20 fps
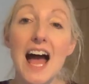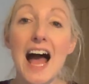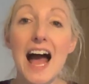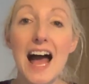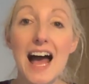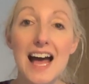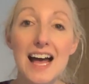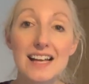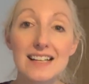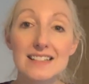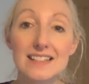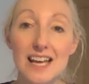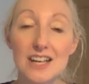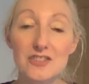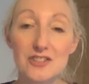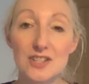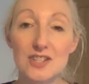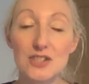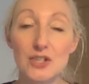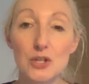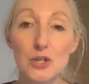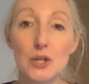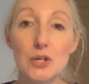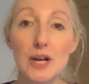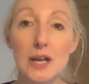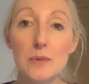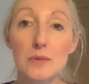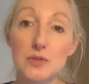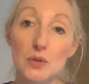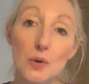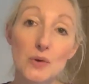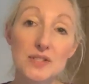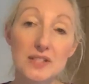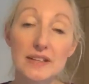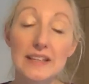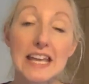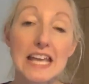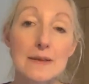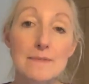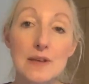And I just thought it would
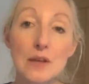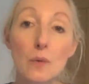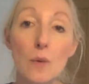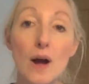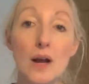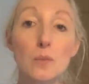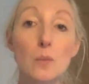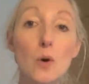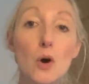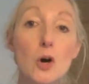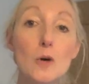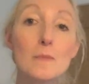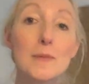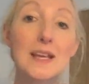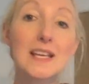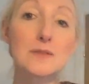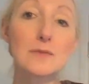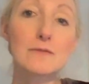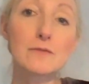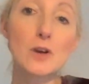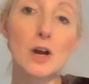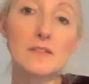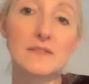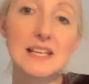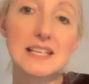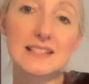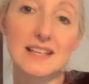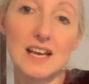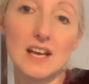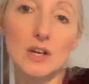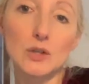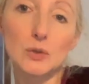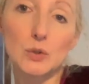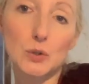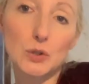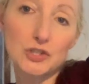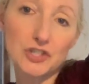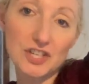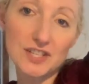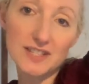also keep me quite warm because we've got these
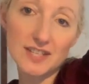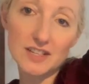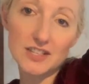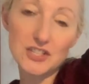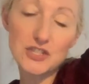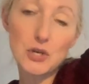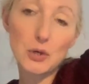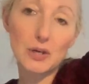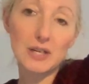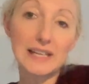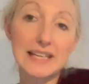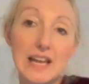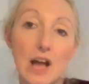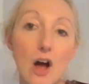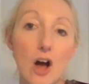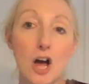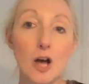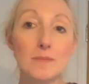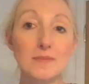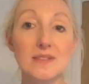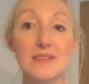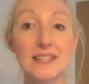gorgeous snuggly arms.